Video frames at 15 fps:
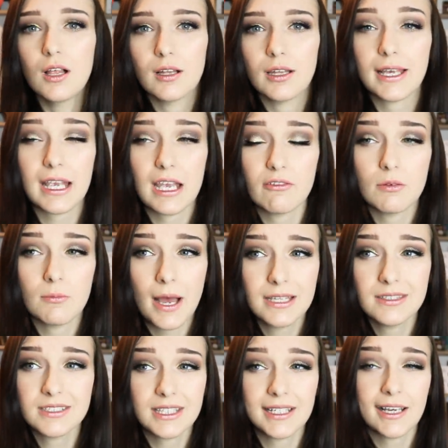Like, if a
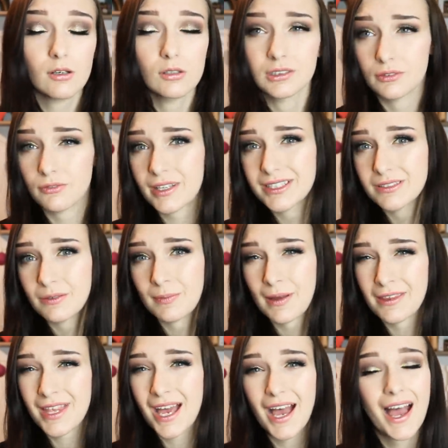man's going to get all defensive
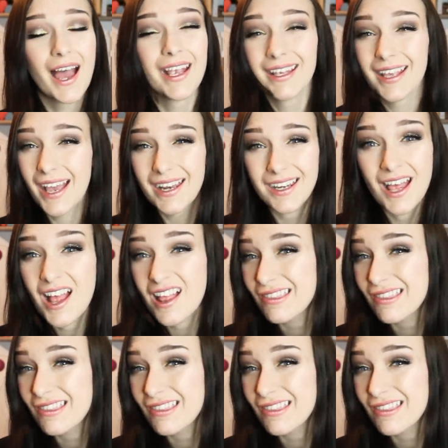about that, again,